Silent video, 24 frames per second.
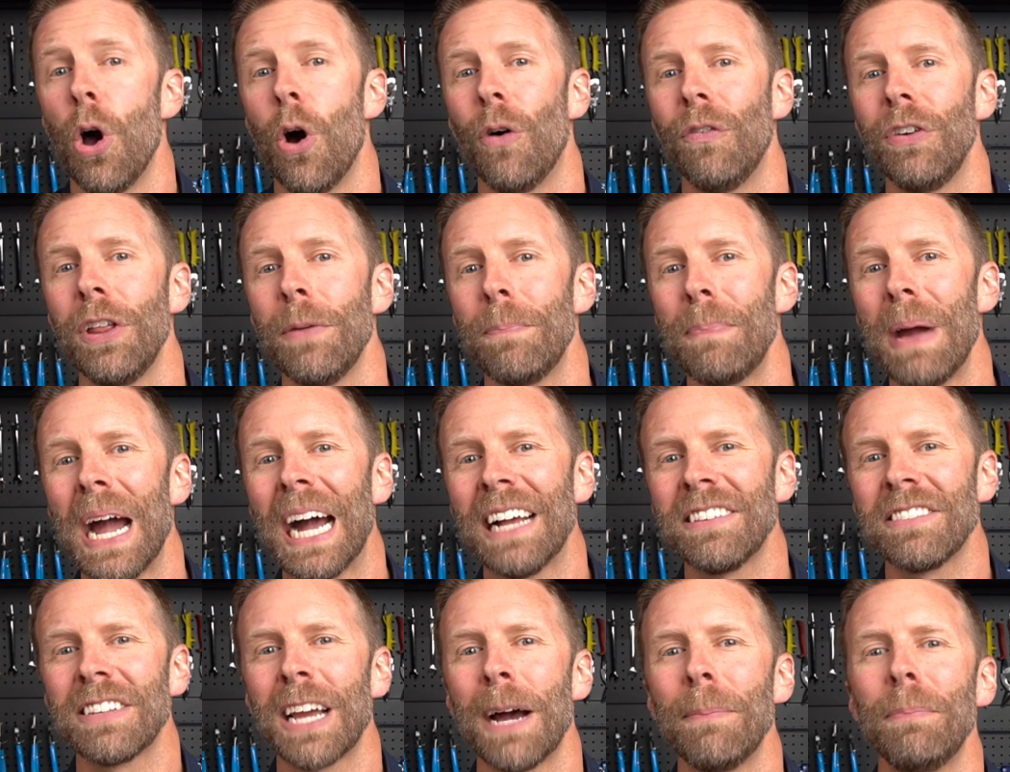Over the
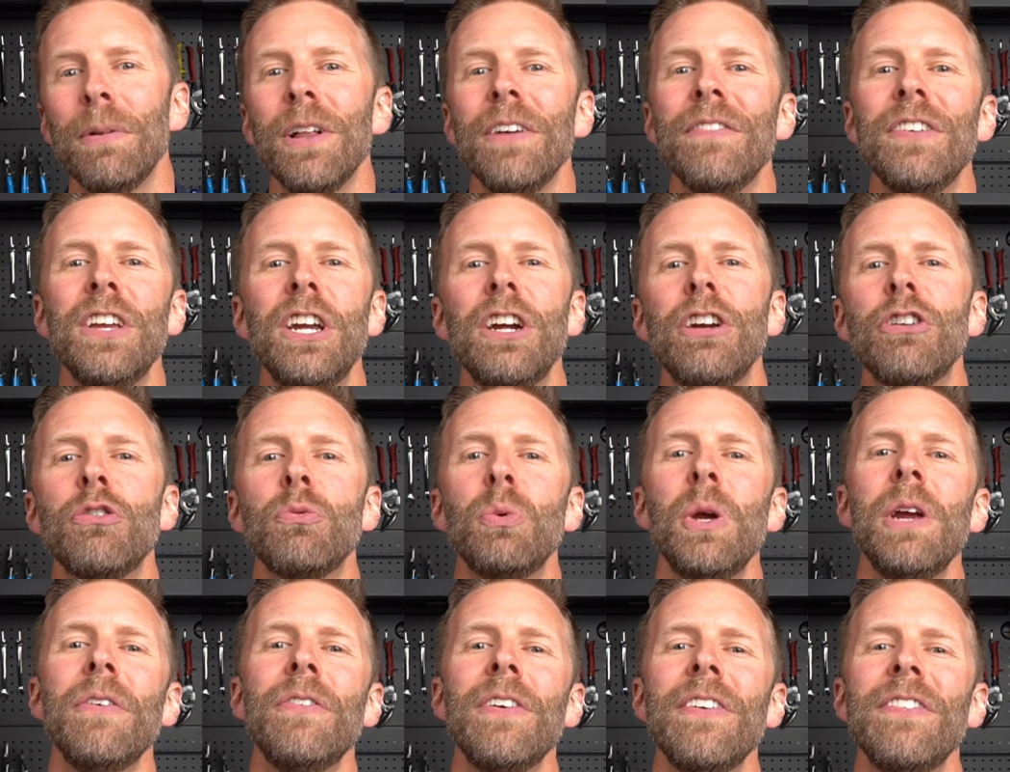past couple of years,
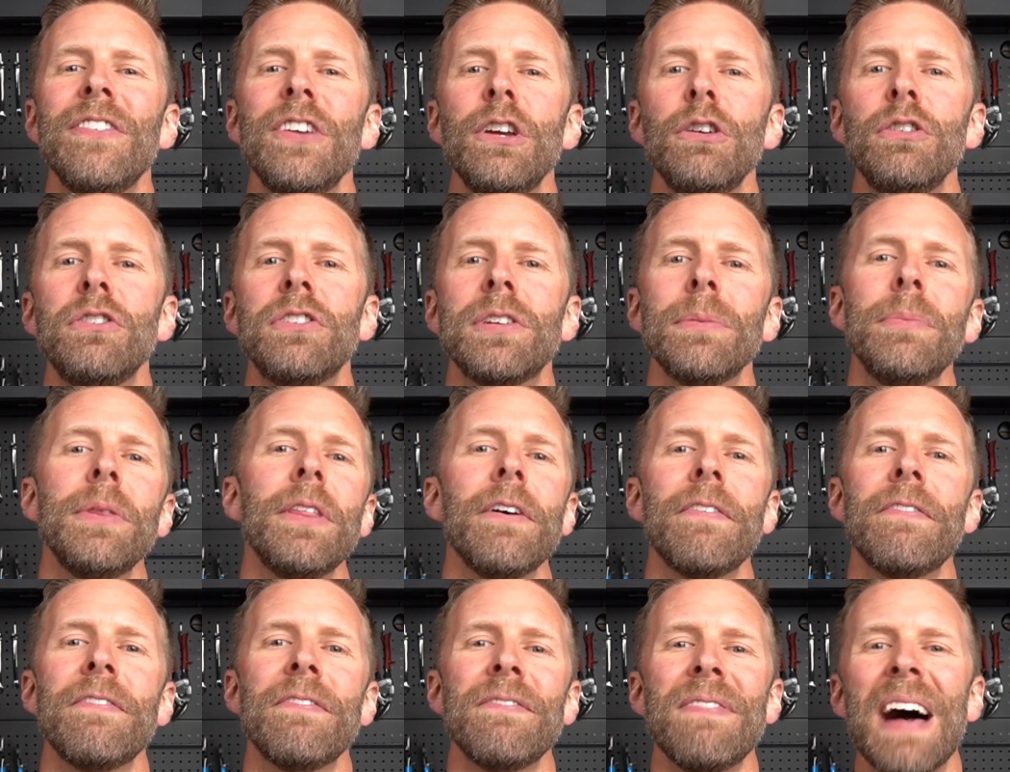we've reviewed some of
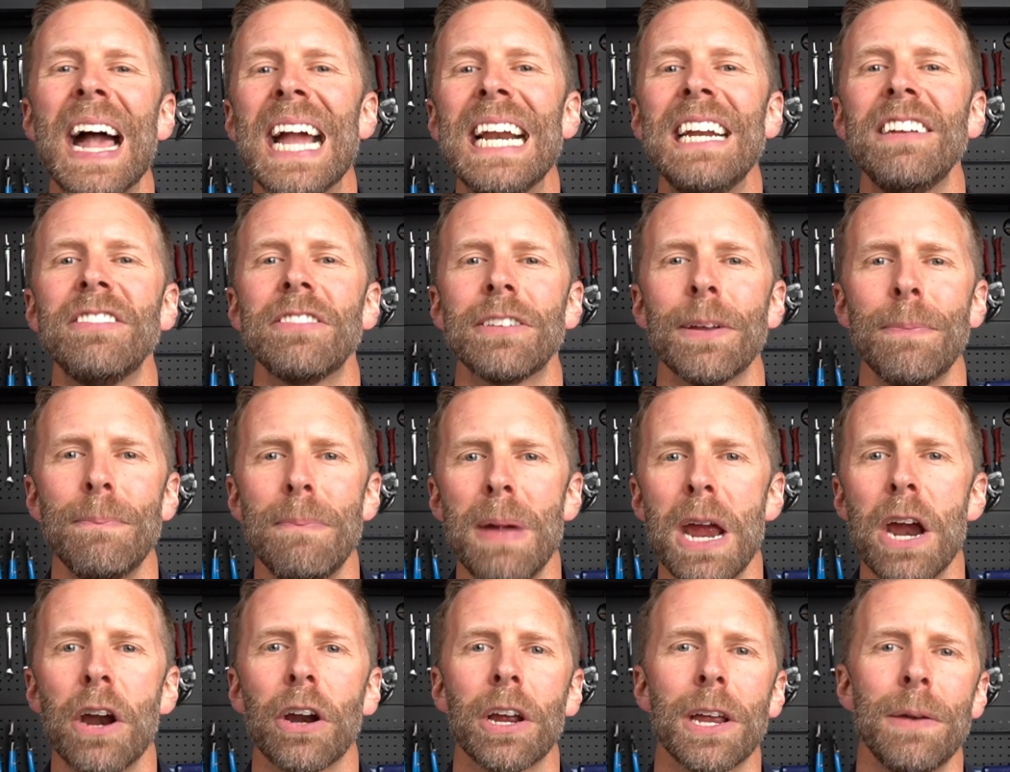the finest
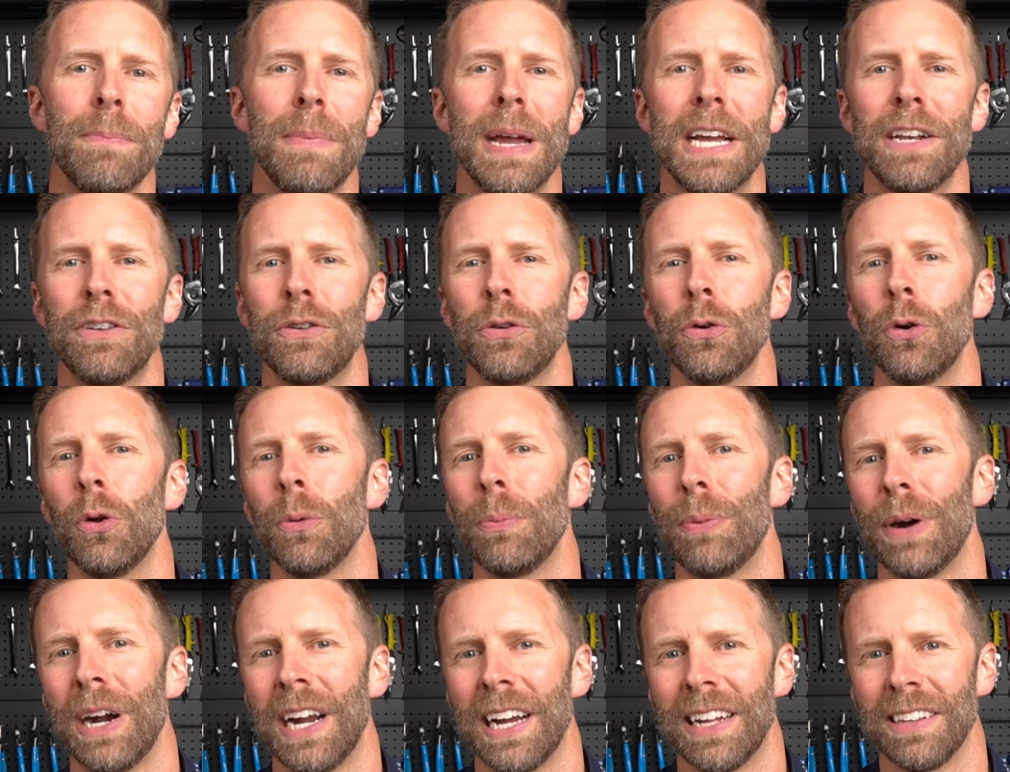American made tool
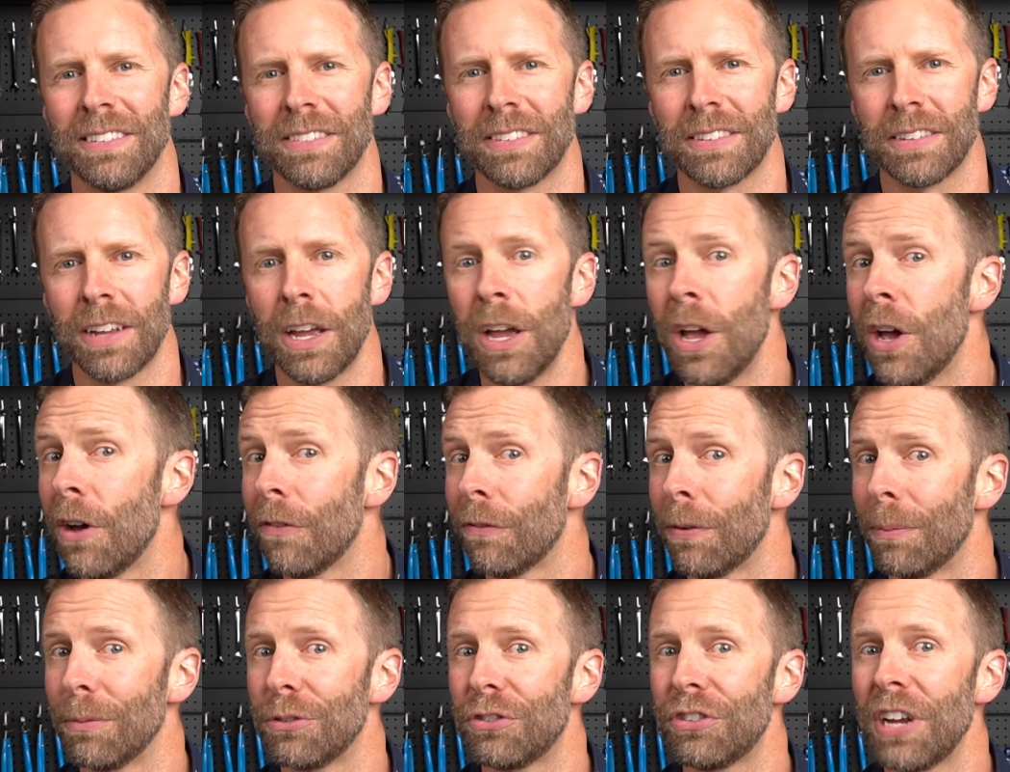brands.
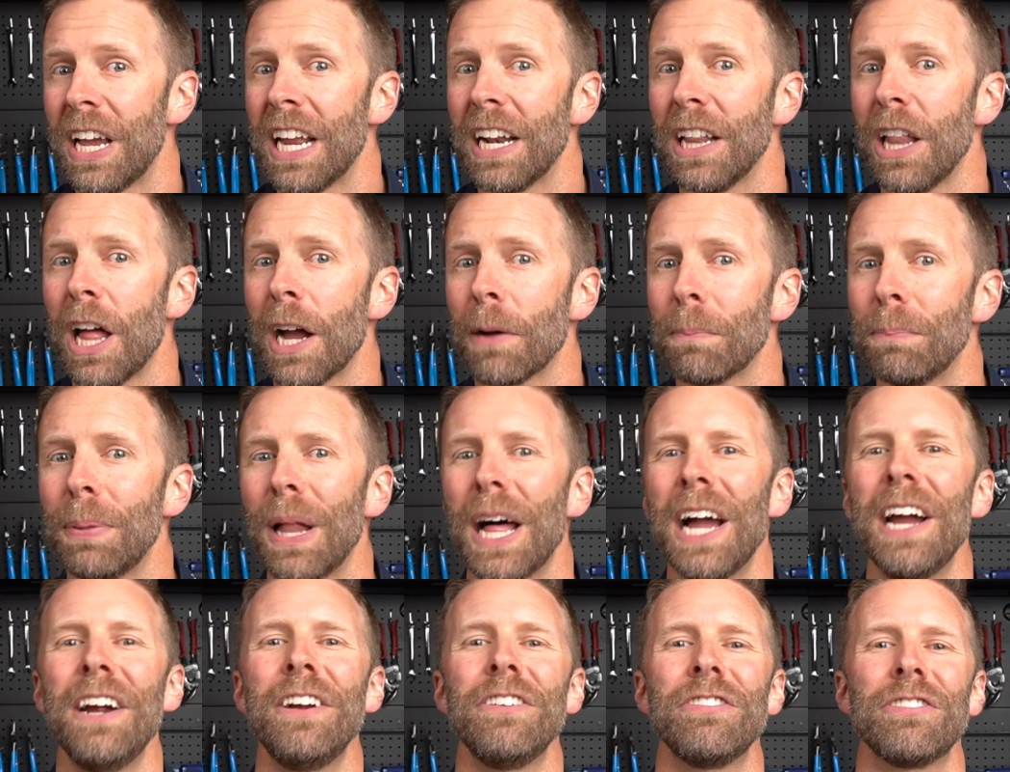From Channellock
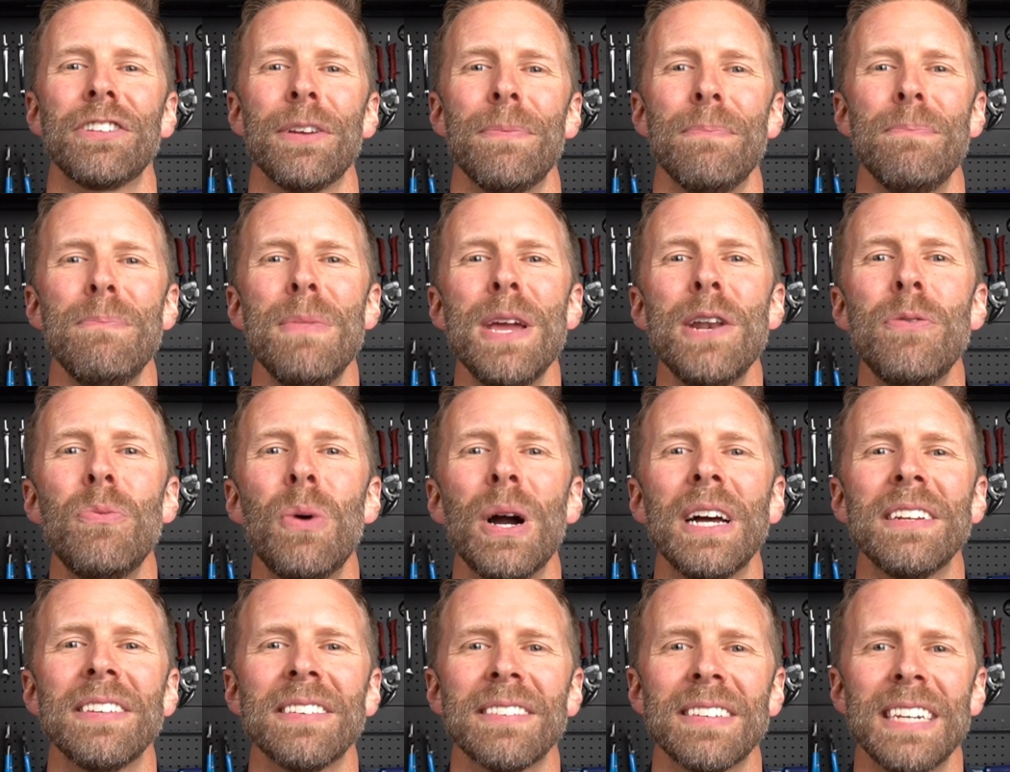pliers to
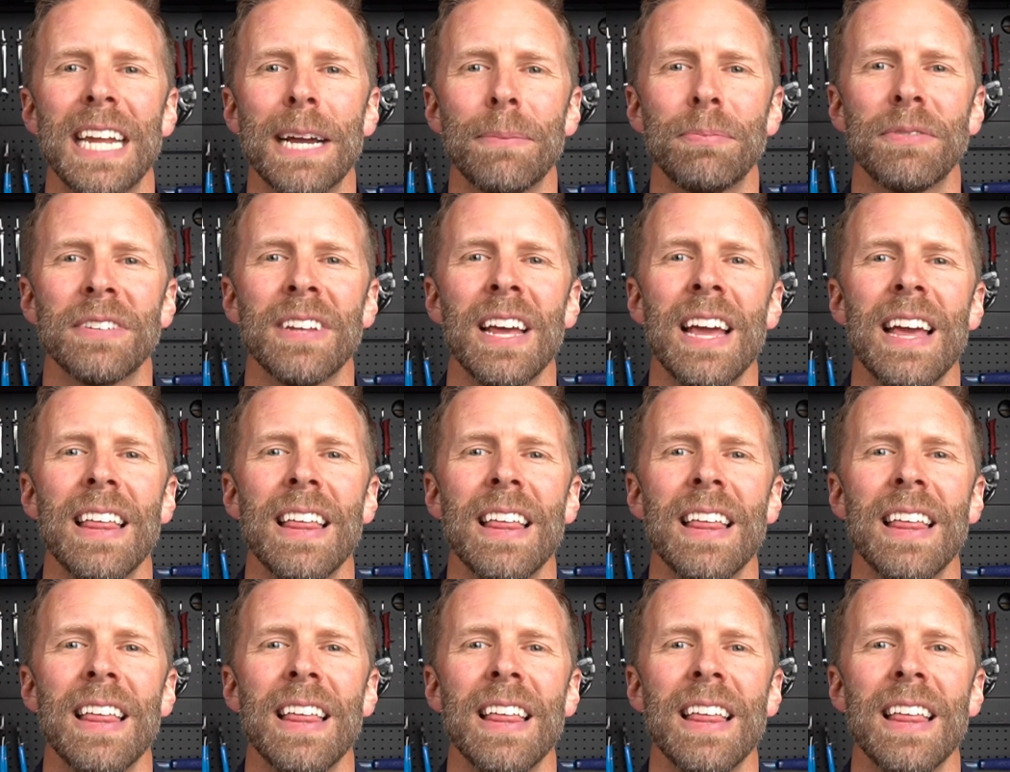Midwest snips,